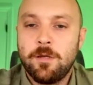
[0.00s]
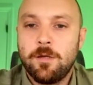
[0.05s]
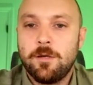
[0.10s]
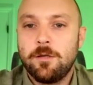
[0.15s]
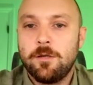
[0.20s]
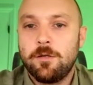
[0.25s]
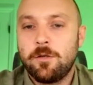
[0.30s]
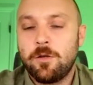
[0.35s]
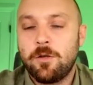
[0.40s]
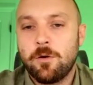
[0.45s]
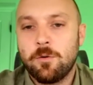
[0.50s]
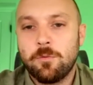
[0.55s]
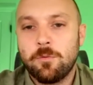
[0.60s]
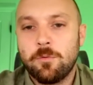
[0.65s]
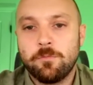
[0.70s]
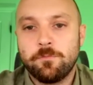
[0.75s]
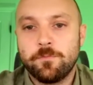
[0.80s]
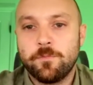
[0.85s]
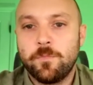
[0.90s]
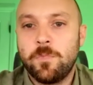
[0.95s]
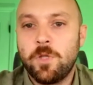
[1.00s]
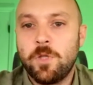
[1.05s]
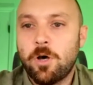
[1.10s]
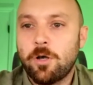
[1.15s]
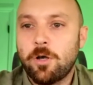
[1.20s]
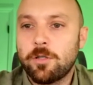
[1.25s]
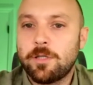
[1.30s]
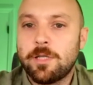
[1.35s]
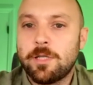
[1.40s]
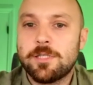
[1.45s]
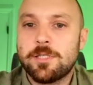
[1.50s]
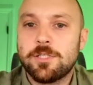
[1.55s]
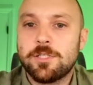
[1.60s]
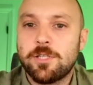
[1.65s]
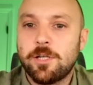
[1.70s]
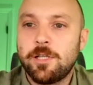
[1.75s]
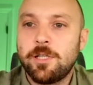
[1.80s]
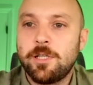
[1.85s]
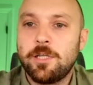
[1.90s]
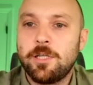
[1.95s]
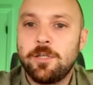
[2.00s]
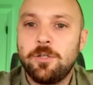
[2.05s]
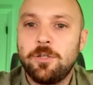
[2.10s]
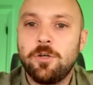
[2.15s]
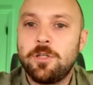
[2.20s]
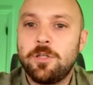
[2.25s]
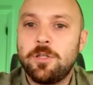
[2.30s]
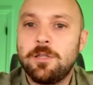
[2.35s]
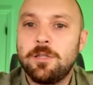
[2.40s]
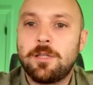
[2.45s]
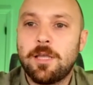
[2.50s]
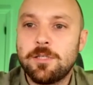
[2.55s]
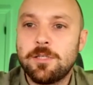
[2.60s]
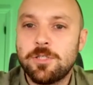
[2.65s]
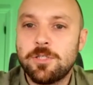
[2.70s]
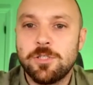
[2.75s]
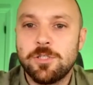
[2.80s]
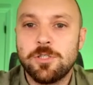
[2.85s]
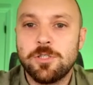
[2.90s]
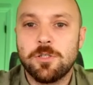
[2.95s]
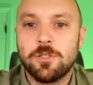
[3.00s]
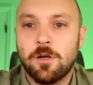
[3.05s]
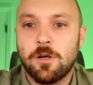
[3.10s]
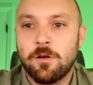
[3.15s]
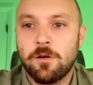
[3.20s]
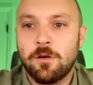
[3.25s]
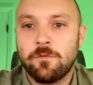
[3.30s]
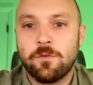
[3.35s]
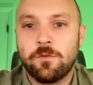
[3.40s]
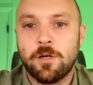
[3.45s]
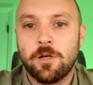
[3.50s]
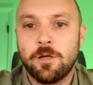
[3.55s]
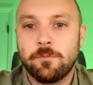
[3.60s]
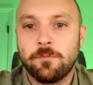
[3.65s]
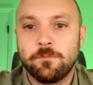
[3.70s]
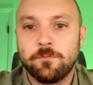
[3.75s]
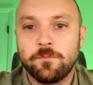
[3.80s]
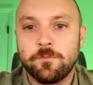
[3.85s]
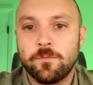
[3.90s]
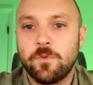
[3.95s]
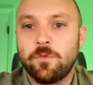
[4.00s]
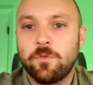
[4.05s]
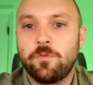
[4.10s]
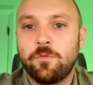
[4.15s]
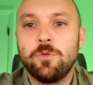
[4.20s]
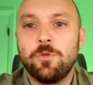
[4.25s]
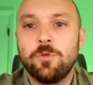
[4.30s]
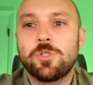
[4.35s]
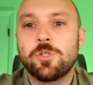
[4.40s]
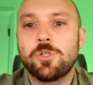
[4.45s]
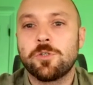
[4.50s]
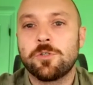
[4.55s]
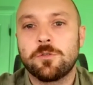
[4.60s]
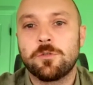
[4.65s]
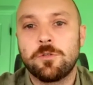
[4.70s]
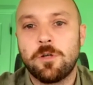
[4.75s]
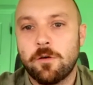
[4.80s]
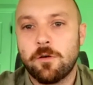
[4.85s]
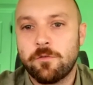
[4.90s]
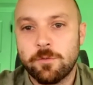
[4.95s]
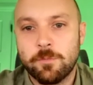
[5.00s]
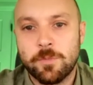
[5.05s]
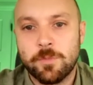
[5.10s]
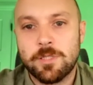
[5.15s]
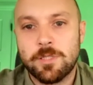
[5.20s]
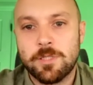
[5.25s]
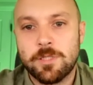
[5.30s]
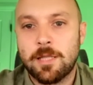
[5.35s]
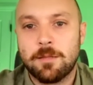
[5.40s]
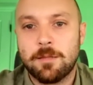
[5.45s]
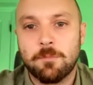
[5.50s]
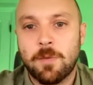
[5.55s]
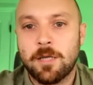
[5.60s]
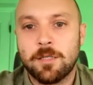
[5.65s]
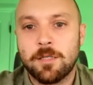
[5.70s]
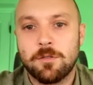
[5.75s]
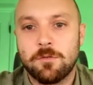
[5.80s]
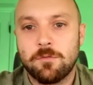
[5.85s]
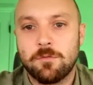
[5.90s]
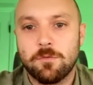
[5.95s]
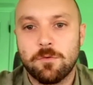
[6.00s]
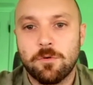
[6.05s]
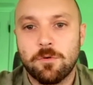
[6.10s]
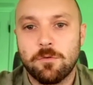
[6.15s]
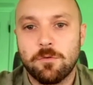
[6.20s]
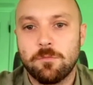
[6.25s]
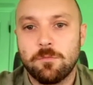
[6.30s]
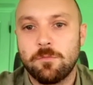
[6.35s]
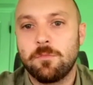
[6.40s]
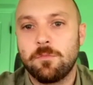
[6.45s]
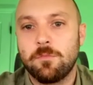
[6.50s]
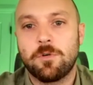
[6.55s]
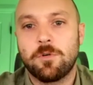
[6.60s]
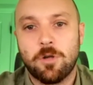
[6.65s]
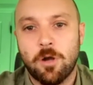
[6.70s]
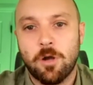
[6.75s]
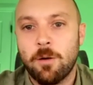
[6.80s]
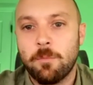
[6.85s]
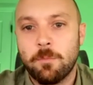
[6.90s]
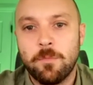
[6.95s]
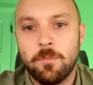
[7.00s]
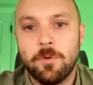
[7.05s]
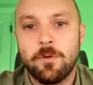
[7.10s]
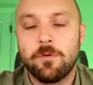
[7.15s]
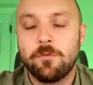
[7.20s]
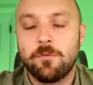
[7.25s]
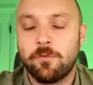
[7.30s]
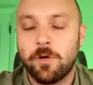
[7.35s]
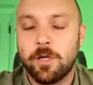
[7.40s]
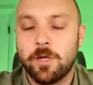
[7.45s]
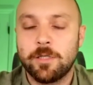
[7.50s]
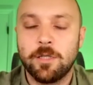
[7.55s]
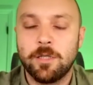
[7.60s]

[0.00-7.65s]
you know, not necessarily good intentions of um, future governments that might come, right?